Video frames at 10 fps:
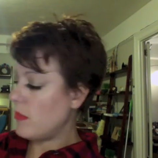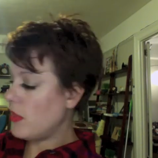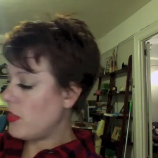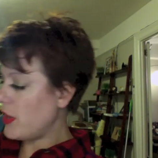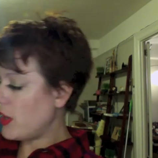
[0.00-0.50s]

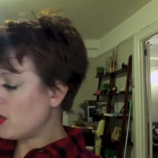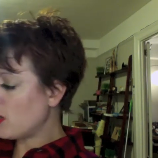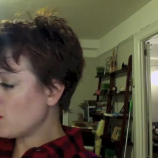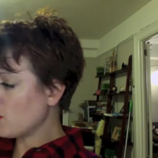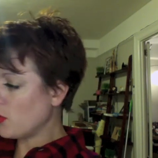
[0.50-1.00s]

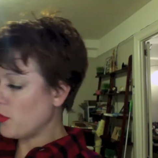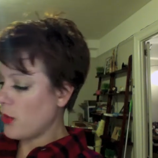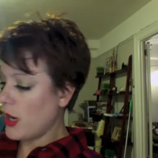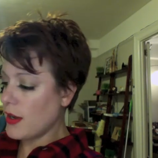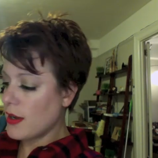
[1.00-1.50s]
their
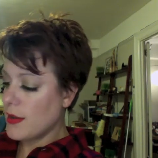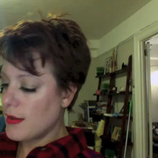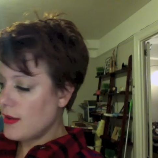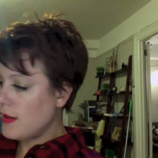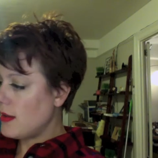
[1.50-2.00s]
rubric,
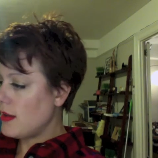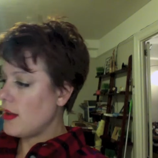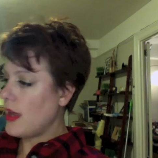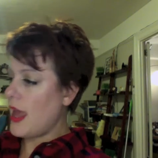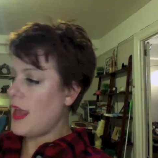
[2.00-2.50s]

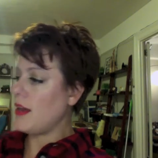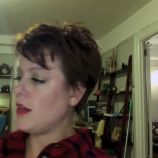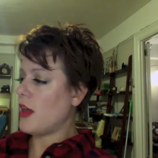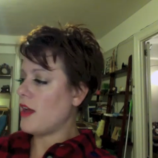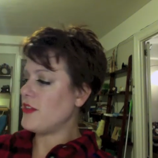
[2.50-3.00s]
and
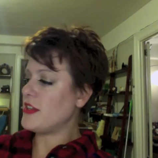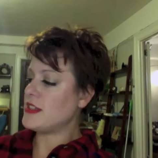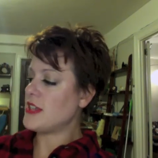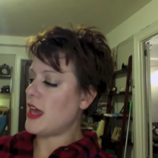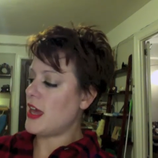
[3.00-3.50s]
it'll
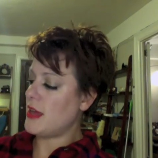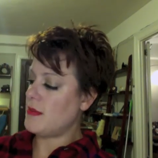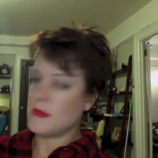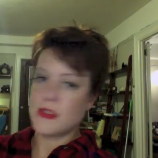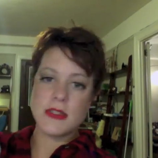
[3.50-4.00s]

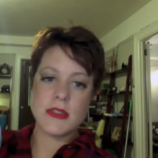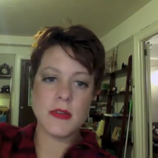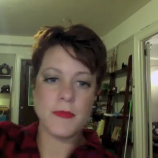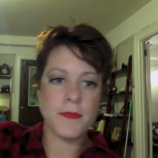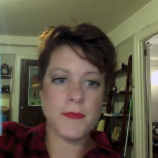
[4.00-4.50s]
oftentimes,
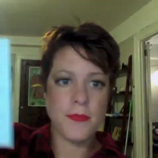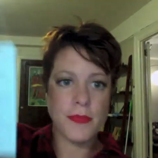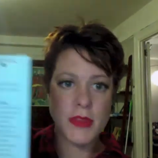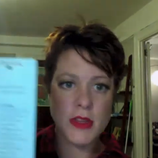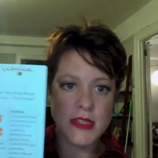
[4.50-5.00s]

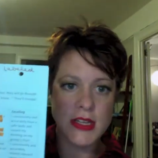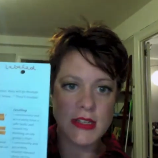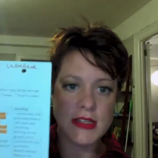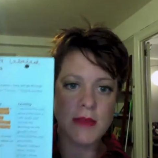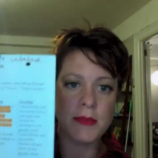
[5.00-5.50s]
there's an
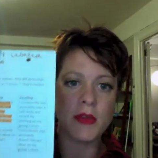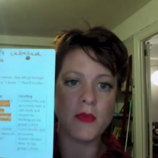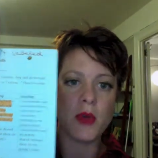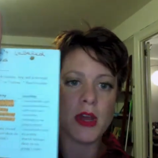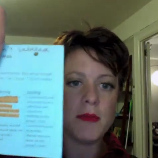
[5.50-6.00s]
example
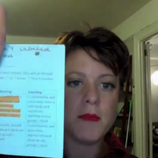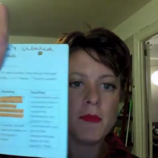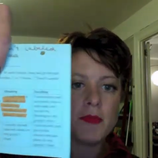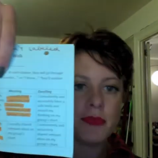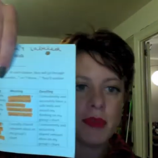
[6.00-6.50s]
of one,
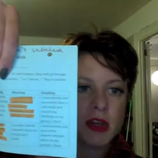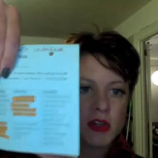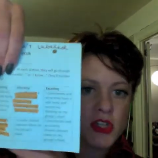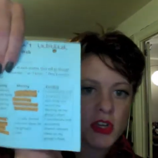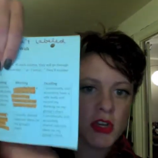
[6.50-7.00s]
it'll
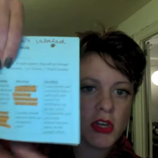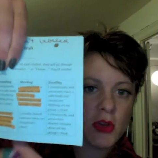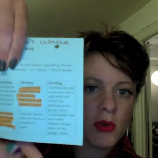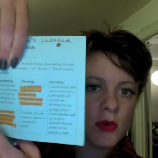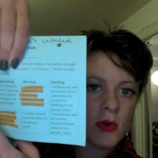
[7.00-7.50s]
show
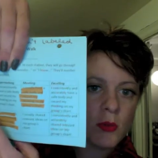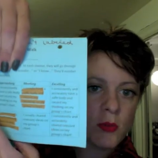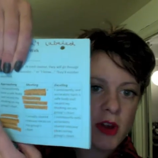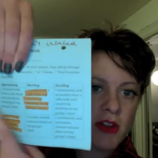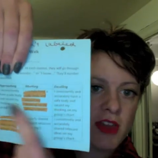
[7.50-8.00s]
you
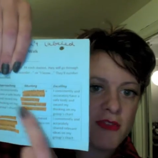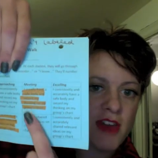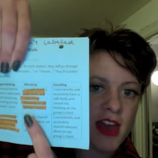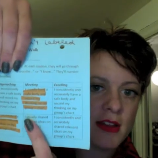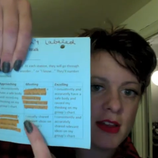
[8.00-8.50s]
where they
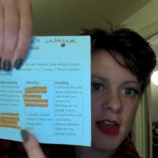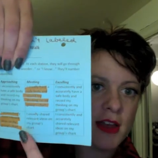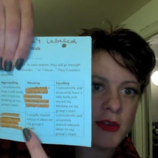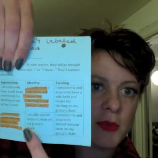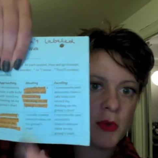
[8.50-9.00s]
fell
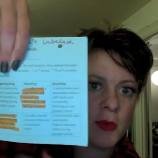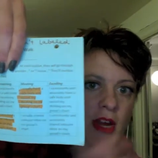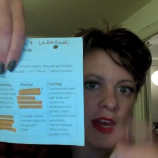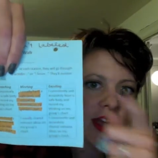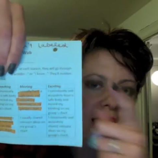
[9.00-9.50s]
on the
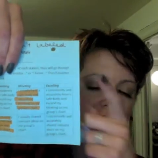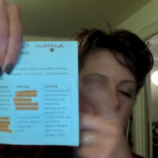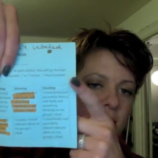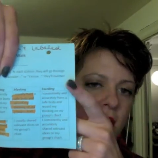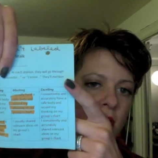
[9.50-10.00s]
rubric,
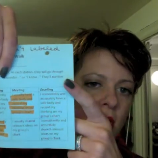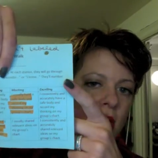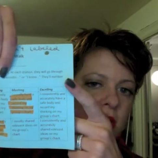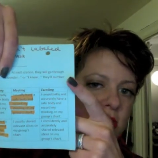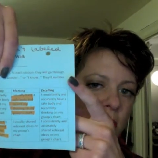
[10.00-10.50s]
and then they'll
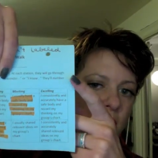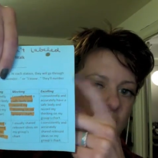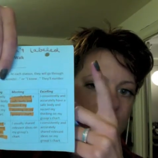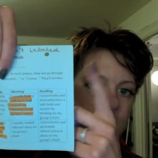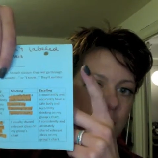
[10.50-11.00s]
also
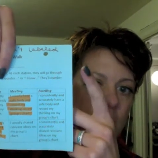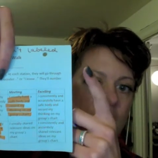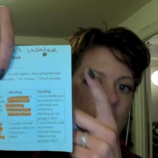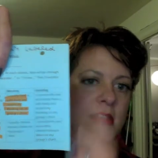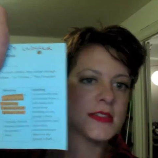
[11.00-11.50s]
have some
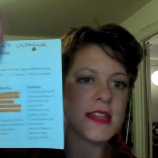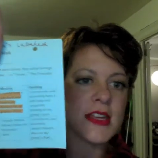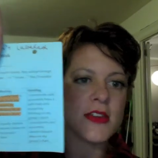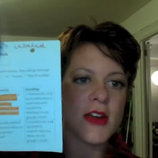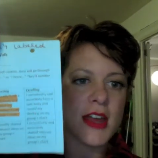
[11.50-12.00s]
comments
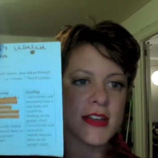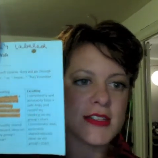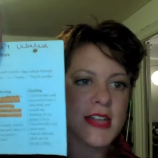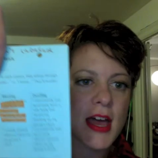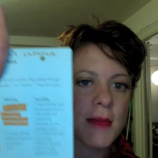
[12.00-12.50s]
either on the
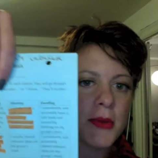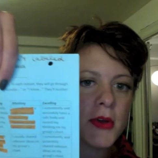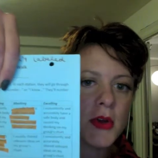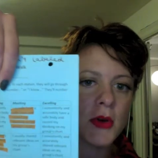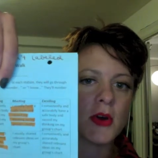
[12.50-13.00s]
top
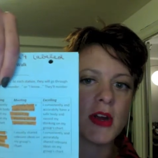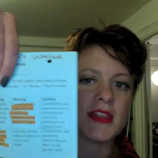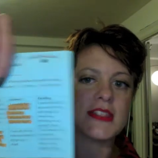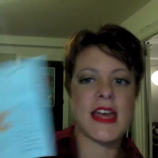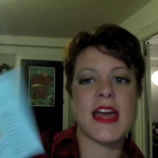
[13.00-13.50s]
or on
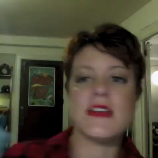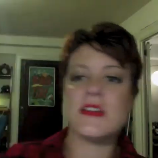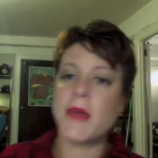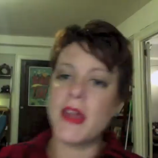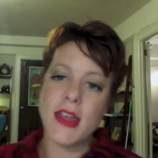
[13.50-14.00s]
the side
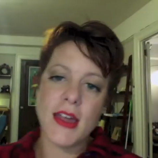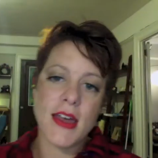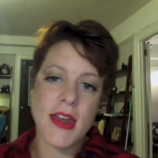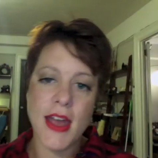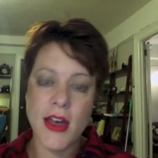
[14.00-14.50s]
depending
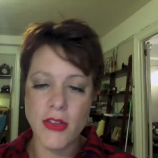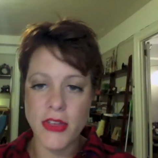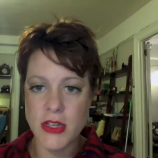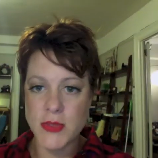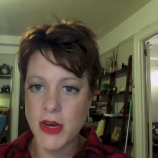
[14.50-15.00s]
on how
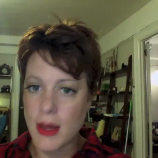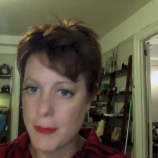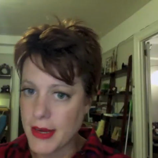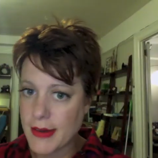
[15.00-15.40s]
things were copied.